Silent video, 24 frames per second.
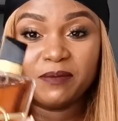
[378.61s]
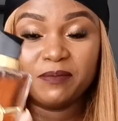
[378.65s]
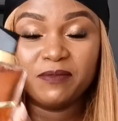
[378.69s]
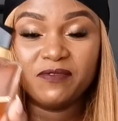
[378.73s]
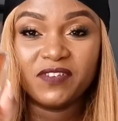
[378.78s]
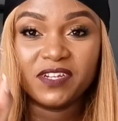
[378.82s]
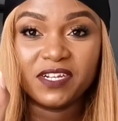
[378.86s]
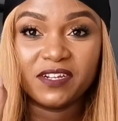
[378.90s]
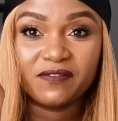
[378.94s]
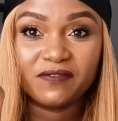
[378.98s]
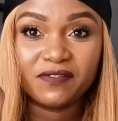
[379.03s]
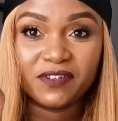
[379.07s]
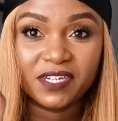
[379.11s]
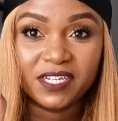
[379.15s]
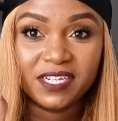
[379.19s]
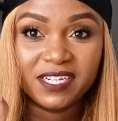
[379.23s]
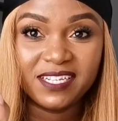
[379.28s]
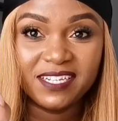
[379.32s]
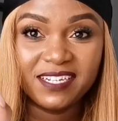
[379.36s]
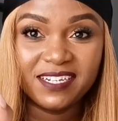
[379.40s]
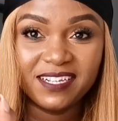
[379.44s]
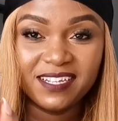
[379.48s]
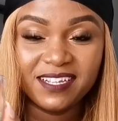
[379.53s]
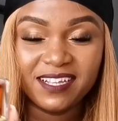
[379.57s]
I'm even
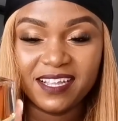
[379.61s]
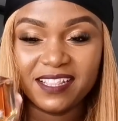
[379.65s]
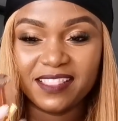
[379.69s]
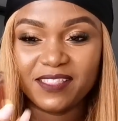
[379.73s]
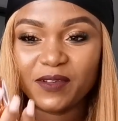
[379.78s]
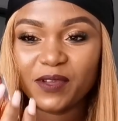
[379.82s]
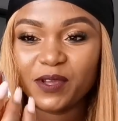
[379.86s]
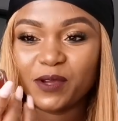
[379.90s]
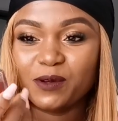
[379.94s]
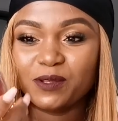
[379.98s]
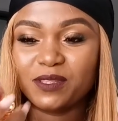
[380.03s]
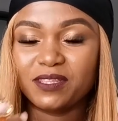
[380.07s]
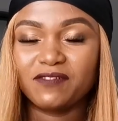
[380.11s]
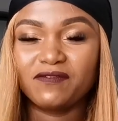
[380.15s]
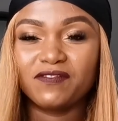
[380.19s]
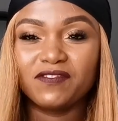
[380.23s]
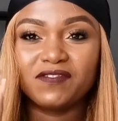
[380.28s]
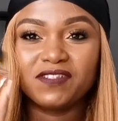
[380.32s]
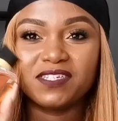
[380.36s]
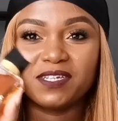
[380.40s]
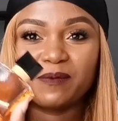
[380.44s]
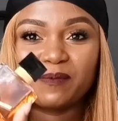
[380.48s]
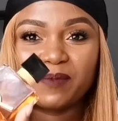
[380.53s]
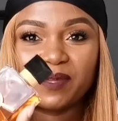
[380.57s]
afraid. And then I got the
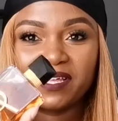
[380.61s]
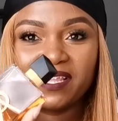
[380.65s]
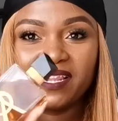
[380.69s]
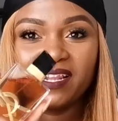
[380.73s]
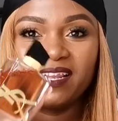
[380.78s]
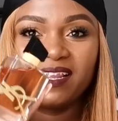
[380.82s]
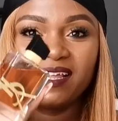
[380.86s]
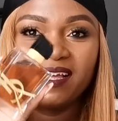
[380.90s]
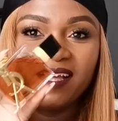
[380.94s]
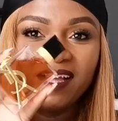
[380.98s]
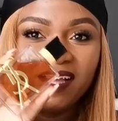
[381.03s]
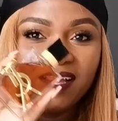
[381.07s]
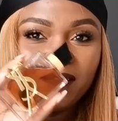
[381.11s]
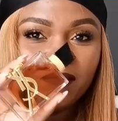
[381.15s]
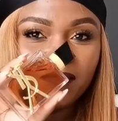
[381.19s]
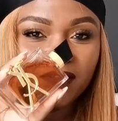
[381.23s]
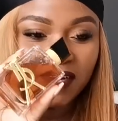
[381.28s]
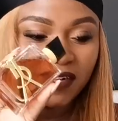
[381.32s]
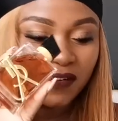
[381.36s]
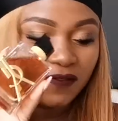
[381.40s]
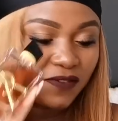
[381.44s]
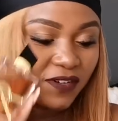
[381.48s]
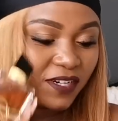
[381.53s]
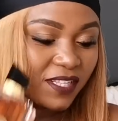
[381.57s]
50 ml.
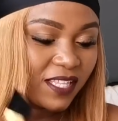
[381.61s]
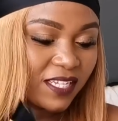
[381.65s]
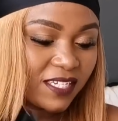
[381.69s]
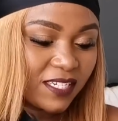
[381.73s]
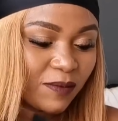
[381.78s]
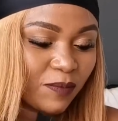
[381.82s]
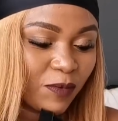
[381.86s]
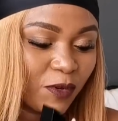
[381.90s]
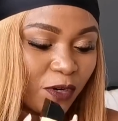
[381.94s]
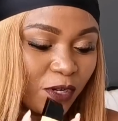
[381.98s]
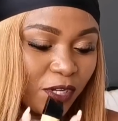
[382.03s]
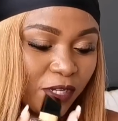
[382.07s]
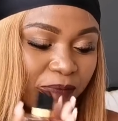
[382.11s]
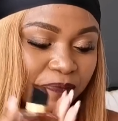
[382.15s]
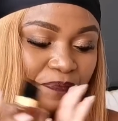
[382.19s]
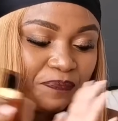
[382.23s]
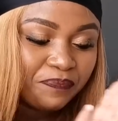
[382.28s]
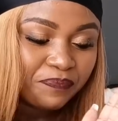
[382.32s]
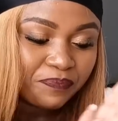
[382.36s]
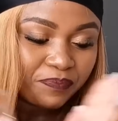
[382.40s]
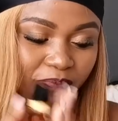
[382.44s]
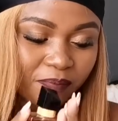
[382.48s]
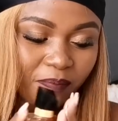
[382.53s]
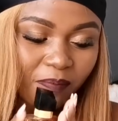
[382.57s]
Even afraid that I'm gonna
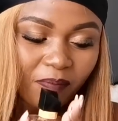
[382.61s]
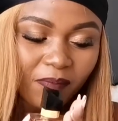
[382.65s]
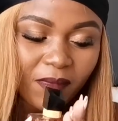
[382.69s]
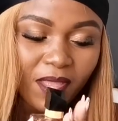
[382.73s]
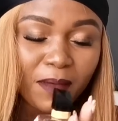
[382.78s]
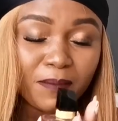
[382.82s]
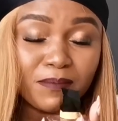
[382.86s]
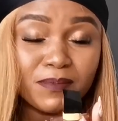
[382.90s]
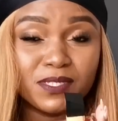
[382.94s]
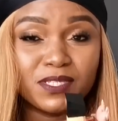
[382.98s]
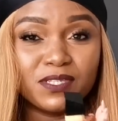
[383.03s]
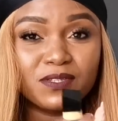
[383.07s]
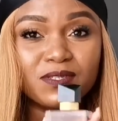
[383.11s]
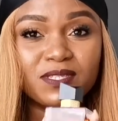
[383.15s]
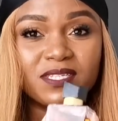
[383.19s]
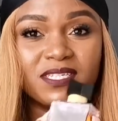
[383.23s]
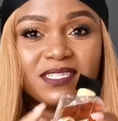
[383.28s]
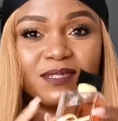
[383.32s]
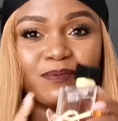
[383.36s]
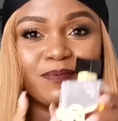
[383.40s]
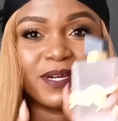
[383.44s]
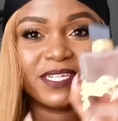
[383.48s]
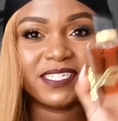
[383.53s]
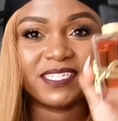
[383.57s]
misuse
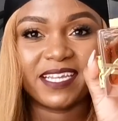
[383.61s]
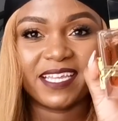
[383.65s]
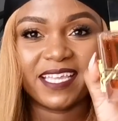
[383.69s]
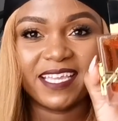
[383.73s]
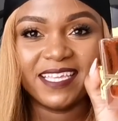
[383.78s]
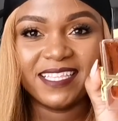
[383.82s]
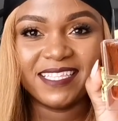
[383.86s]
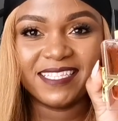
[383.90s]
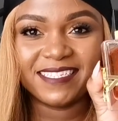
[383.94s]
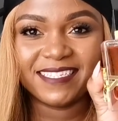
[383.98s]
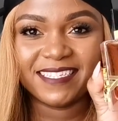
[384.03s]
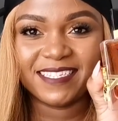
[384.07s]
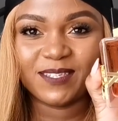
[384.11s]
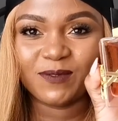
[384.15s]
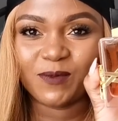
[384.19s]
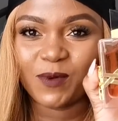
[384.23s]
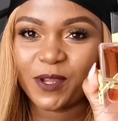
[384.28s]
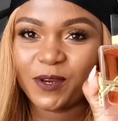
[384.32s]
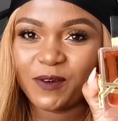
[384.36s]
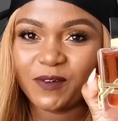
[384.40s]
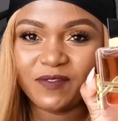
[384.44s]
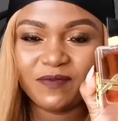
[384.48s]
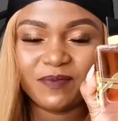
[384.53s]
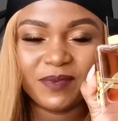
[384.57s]
it. But again, this is
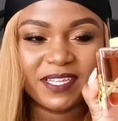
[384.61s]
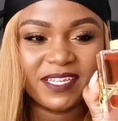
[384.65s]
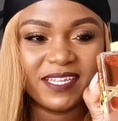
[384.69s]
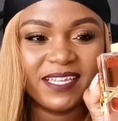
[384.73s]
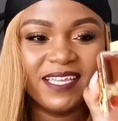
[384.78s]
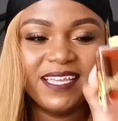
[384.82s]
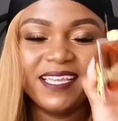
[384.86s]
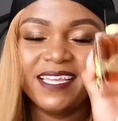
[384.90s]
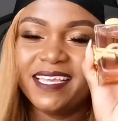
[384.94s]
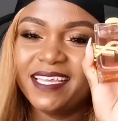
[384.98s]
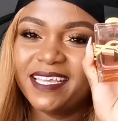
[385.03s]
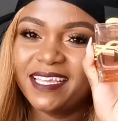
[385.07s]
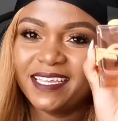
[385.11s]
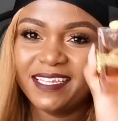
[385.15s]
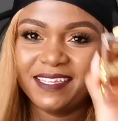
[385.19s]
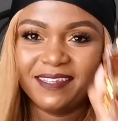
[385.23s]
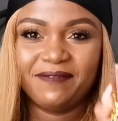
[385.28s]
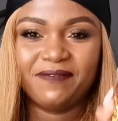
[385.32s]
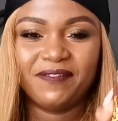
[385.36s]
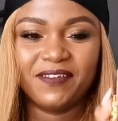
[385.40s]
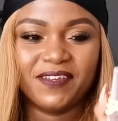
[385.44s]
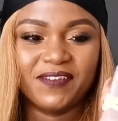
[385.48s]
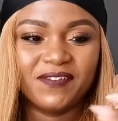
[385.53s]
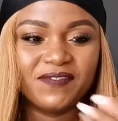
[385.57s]
one of my
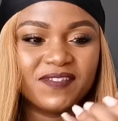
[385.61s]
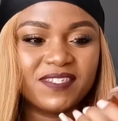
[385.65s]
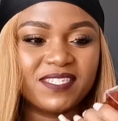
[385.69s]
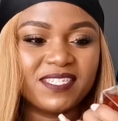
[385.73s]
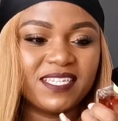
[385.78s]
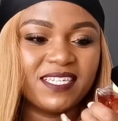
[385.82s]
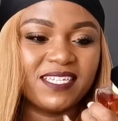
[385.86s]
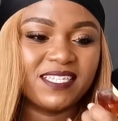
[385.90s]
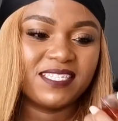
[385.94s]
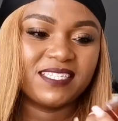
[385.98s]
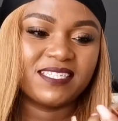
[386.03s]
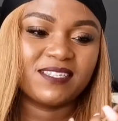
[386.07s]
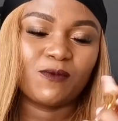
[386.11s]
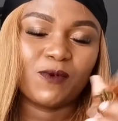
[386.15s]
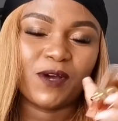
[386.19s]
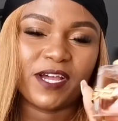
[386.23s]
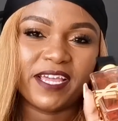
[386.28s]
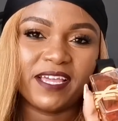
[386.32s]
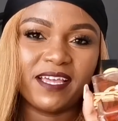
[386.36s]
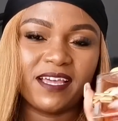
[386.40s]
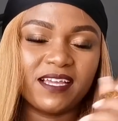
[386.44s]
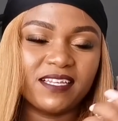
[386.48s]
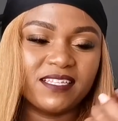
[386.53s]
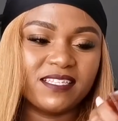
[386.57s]
faves. It's a
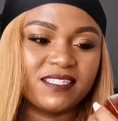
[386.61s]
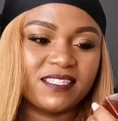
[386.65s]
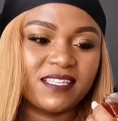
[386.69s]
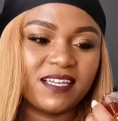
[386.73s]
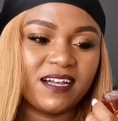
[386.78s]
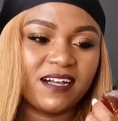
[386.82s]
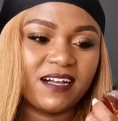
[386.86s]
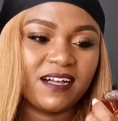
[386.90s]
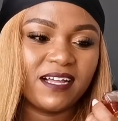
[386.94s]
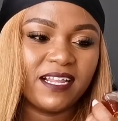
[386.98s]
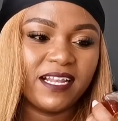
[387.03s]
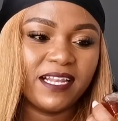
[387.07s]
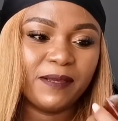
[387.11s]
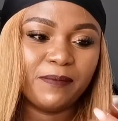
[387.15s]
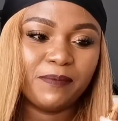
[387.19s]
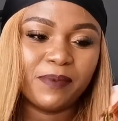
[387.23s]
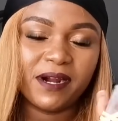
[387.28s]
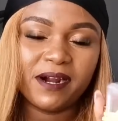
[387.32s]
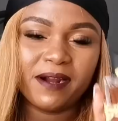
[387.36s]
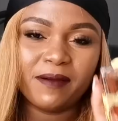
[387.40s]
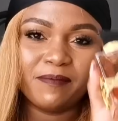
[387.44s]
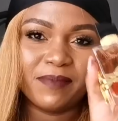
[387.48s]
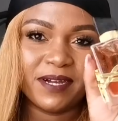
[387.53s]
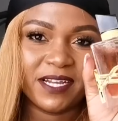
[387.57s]

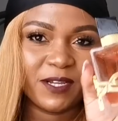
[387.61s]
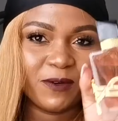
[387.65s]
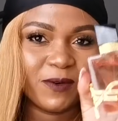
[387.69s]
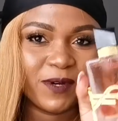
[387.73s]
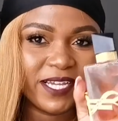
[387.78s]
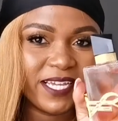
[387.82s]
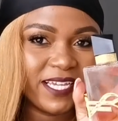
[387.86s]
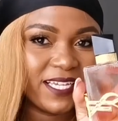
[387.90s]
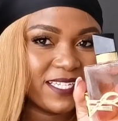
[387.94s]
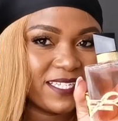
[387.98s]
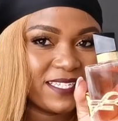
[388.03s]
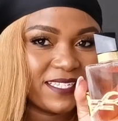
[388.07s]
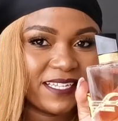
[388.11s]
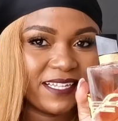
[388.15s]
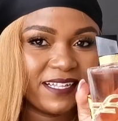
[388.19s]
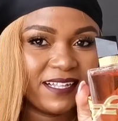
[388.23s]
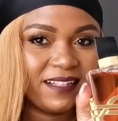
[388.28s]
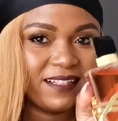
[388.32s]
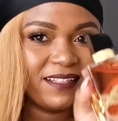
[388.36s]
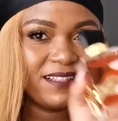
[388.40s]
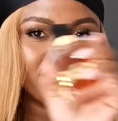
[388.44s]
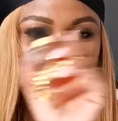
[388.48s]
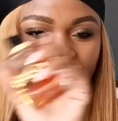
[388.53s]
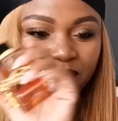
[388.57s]
Libar by
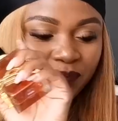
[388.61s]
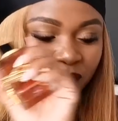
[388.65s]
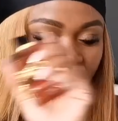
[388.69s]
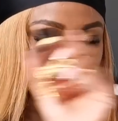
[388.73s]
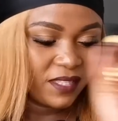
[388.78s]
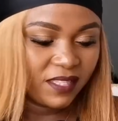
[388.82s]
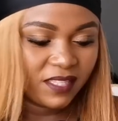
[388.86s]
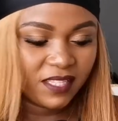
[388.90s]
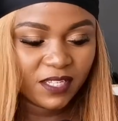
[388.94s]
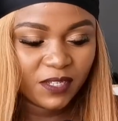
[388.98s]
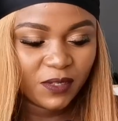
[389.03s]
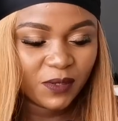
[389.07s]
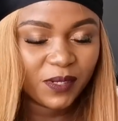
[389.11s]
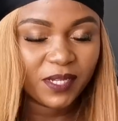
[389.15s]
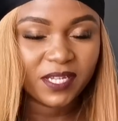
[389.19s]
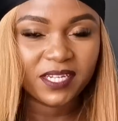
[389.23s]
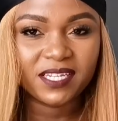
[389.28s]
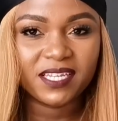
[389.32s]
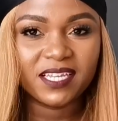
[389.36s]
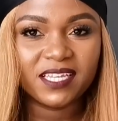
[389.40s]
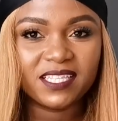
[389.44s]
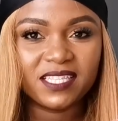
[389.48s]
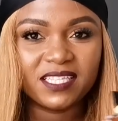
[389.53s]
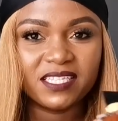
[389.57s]
YSL. I think you
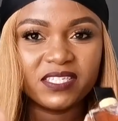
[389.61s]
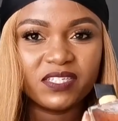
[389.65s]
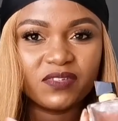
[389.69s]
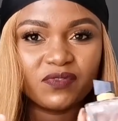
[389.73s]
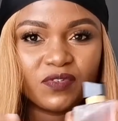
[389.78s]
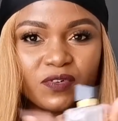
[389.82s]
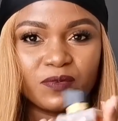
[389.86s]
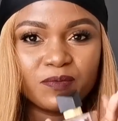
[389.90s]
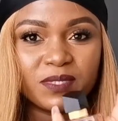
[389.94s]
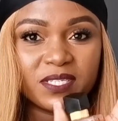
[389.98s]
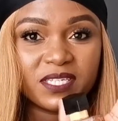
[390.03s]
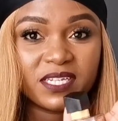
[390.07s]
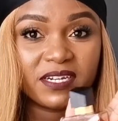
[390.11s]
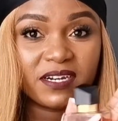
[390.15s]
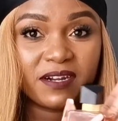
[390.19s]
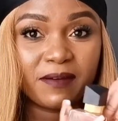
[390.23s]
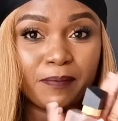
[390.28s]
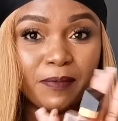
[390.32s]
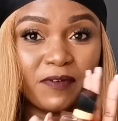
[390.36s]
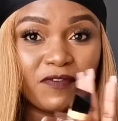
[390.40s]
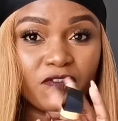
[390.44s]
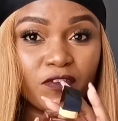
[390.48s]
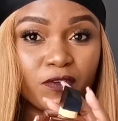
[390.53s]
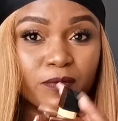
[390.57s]
can get this from Sierra
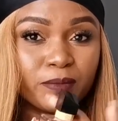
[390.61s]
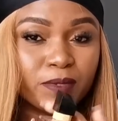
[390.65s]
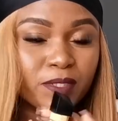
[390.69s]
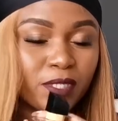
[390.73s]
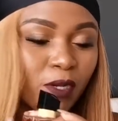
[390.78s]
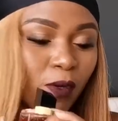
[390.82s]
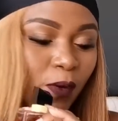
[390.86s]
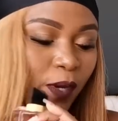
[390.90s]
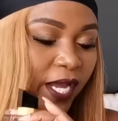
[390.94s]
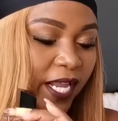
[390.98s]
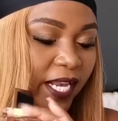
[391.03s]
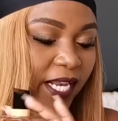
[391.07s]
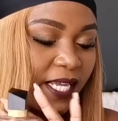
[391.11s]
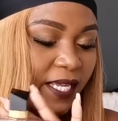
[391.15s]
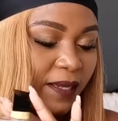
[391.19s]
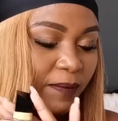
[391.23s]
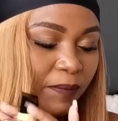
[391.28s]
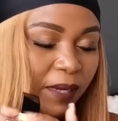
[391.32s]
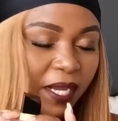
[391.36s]
Perfumes locally.